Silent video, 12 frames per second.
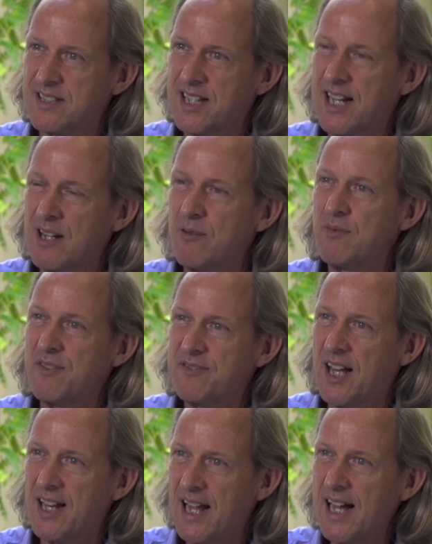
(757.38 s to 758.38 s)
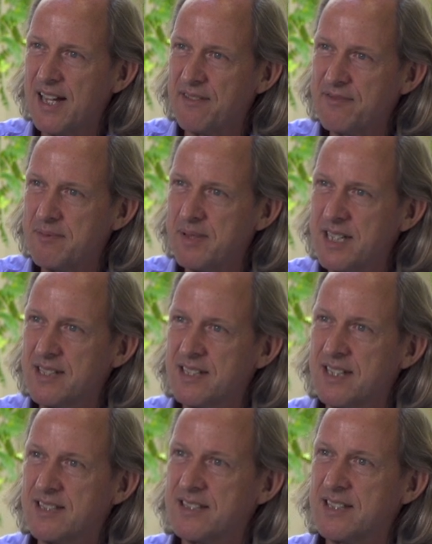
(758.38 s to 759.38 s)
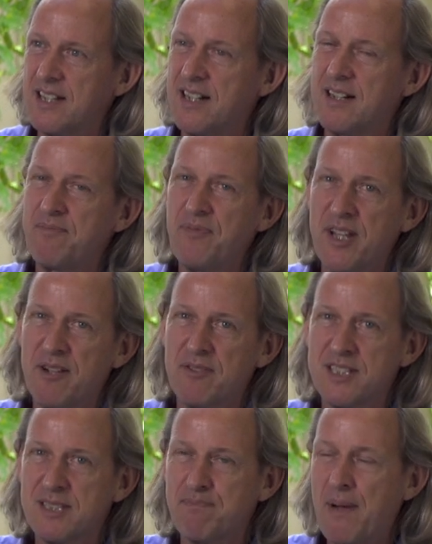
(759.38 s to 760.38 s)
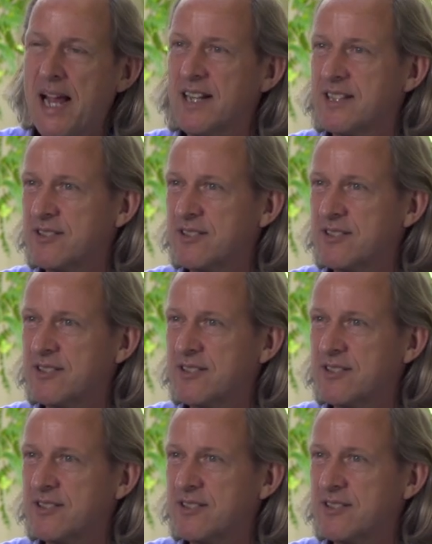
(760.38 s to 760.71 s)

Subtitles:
get on with their life. I mean, that here in Spain,